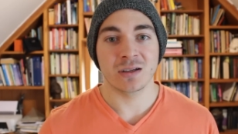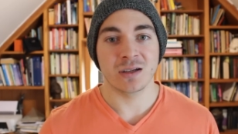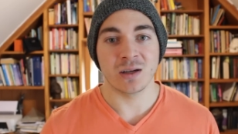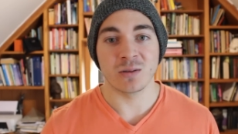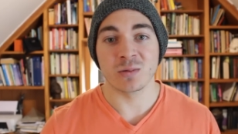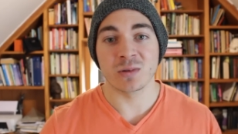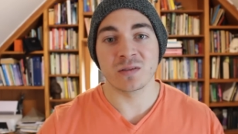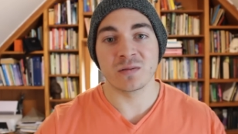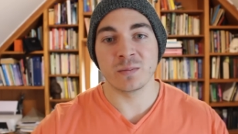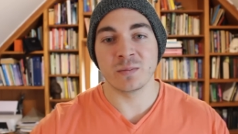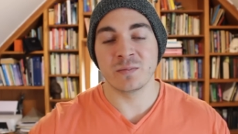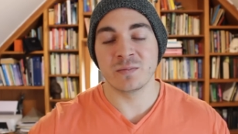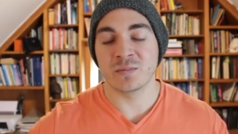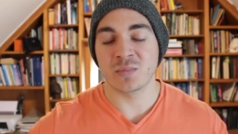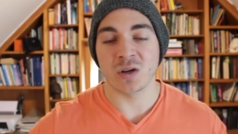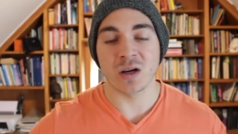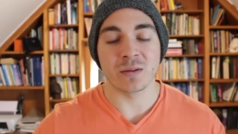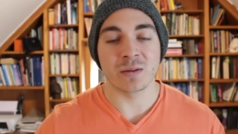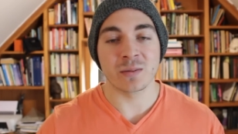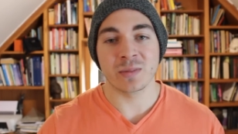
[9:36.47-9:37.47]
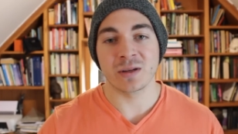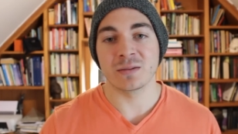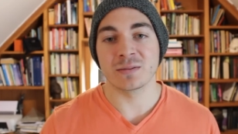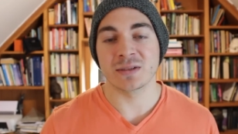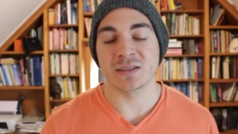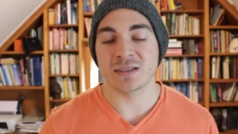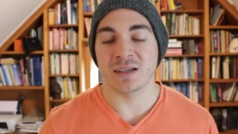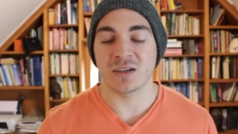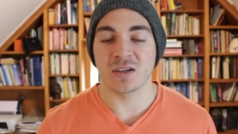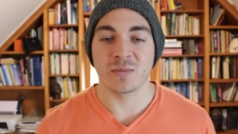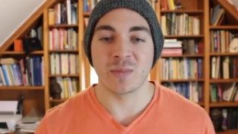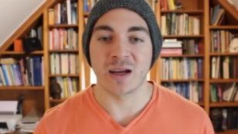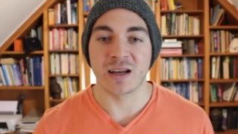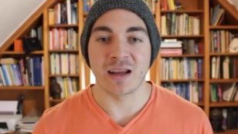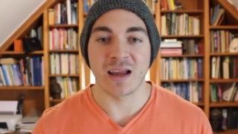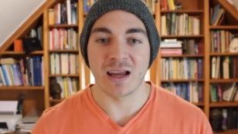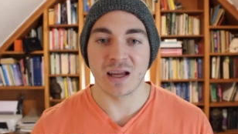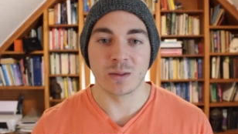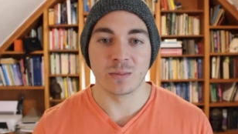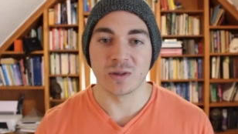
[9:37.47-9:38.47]
I wouldn't have probably been able to tell you my
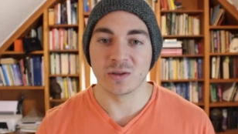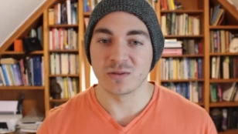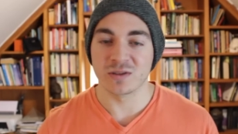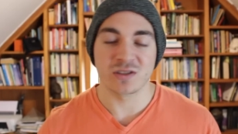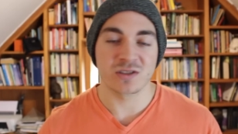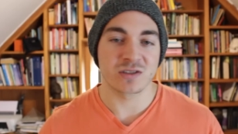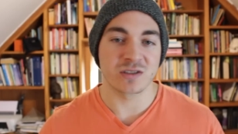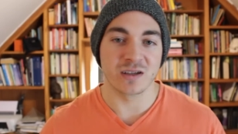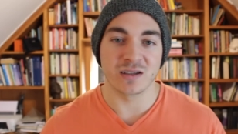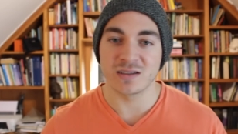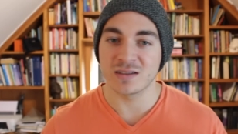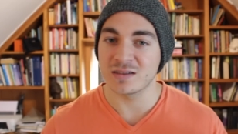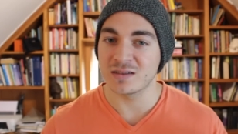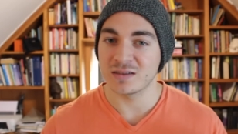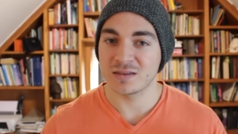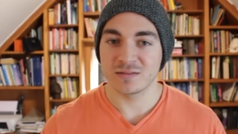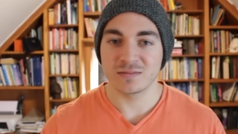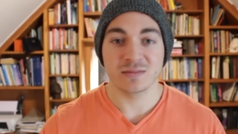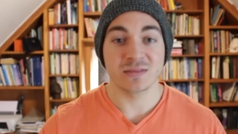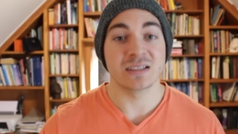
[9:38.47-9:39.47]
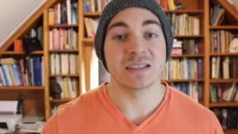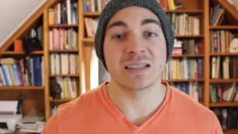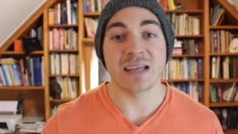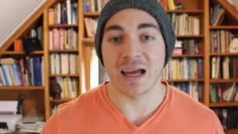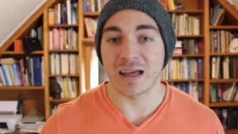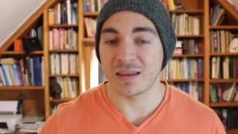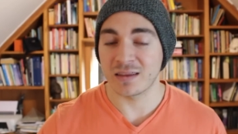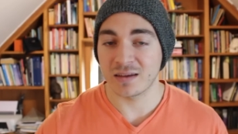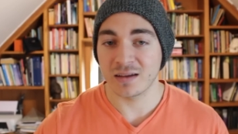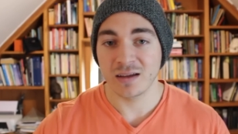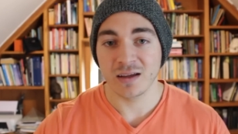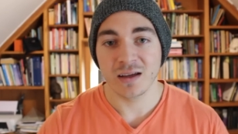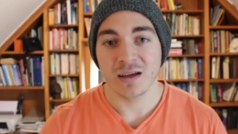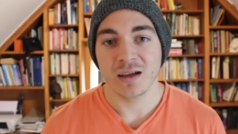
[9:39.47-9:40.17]
name. It was just death.